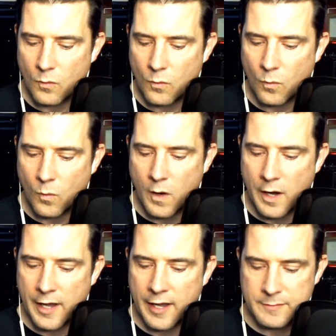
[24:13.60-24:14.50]

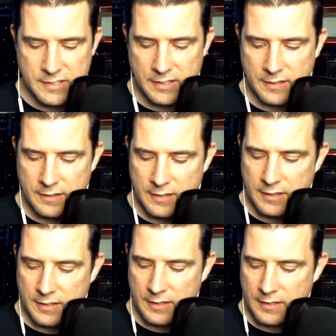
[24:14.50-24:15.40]
why I'm seeing
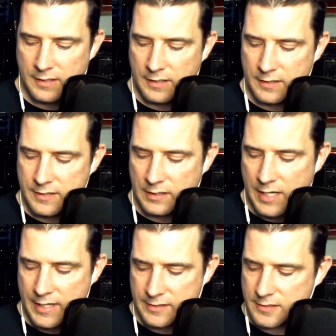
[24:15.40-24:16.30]
the
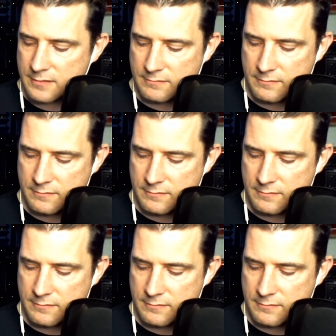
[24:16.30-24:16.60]
lines,